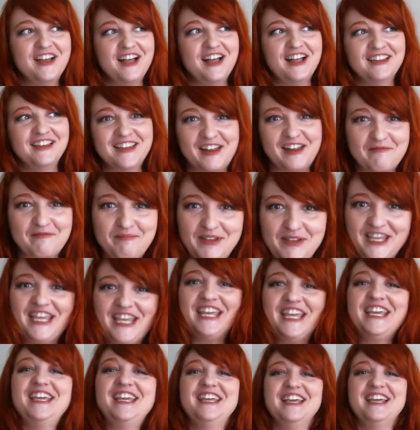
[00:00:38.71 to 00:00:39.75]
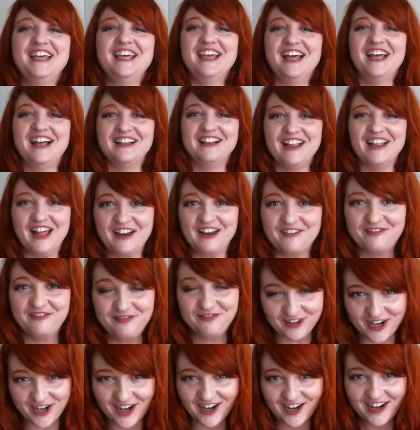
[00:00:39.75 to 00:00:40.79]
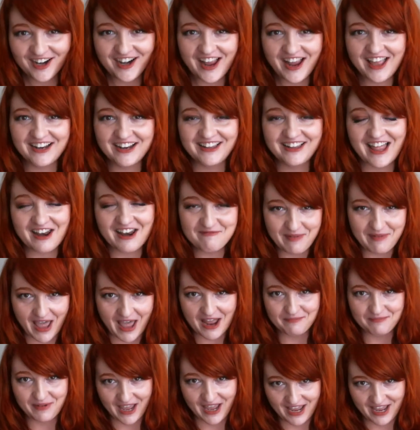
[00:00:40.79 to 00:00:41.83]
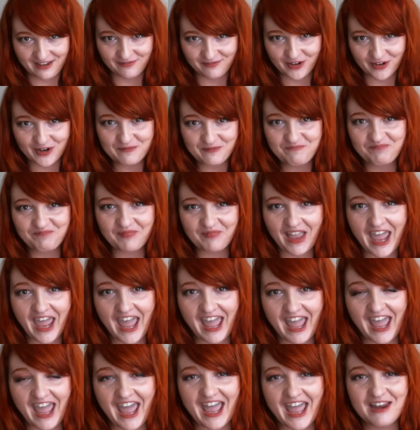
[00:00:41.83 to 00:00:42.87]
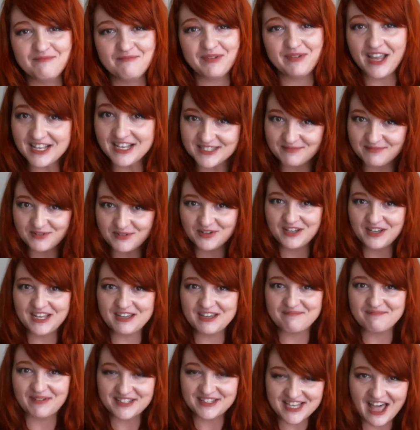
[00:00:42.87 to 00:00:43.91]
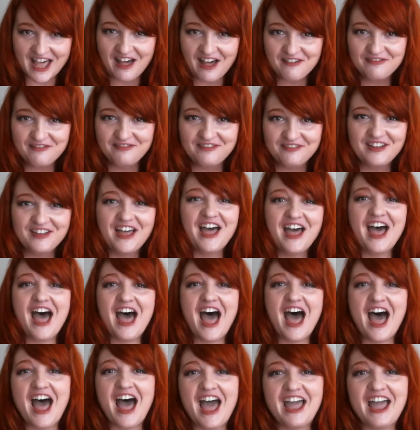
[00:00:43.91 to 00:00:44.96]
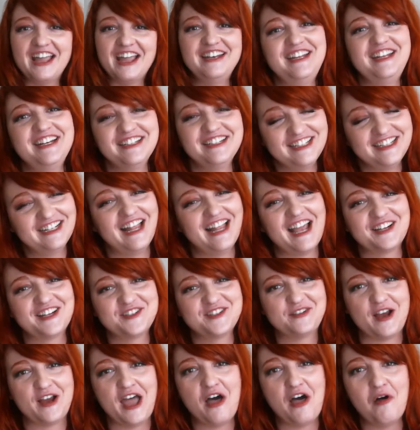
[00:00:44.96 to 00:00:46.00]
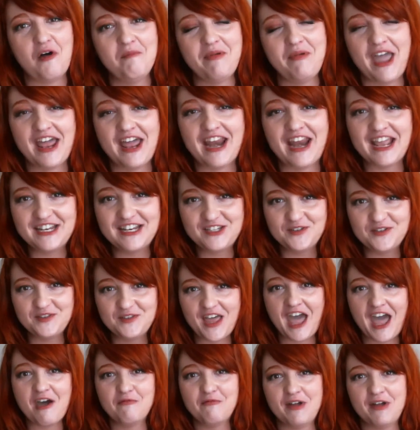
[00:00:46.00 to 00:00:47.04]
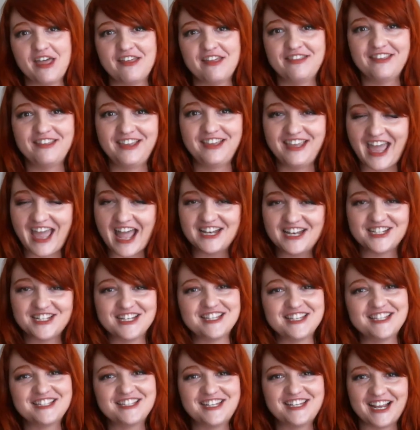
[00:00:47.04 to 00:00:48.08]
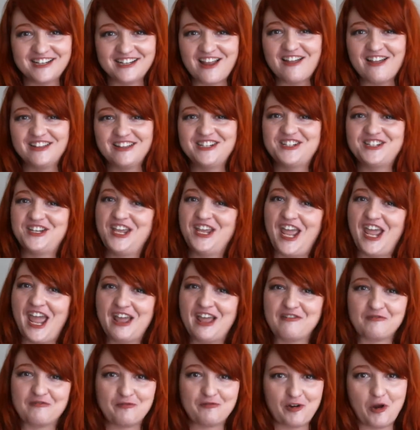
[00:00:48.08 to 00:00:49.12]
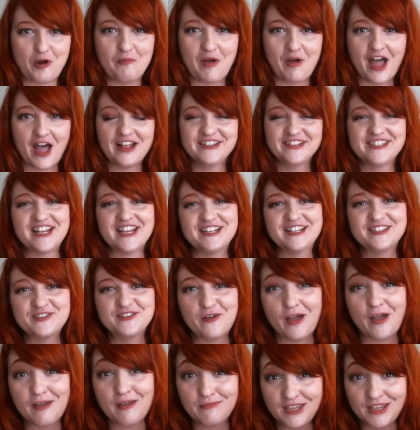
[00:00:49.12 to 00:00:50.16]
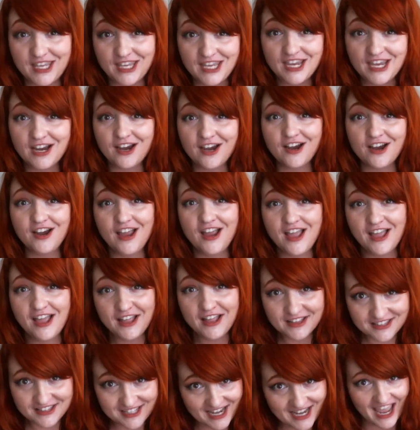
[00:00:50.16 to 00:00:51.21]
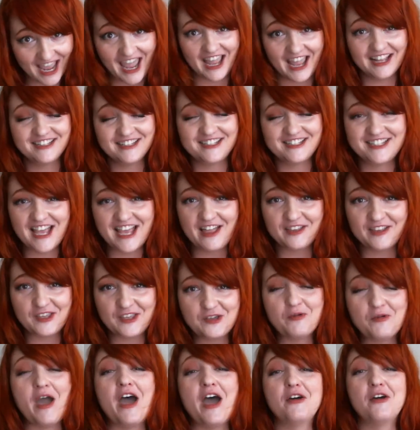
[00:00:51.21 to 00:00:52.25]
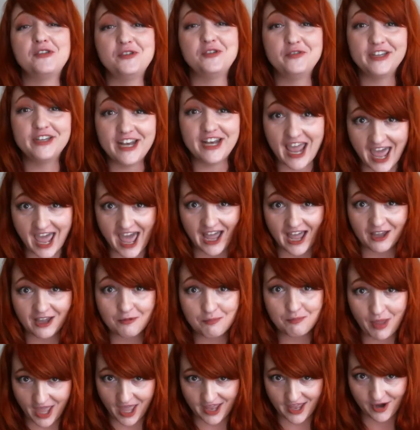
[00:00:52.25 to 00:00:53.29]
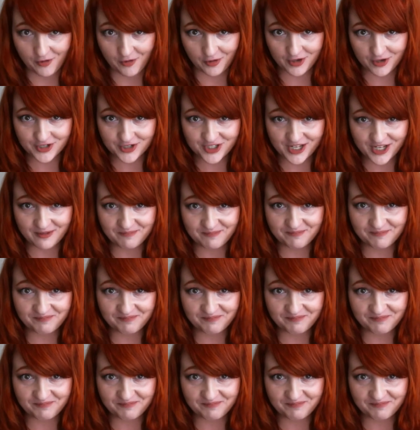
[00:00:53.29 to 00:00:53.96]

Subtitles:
a lot of pee, a lot of fur, and a lot of bad behavior. And because I'm doing it myself, I need a little extra help, and I do that with gadgets, technology, and robots. And so I'm here today to tell you how you can hack pet ownership.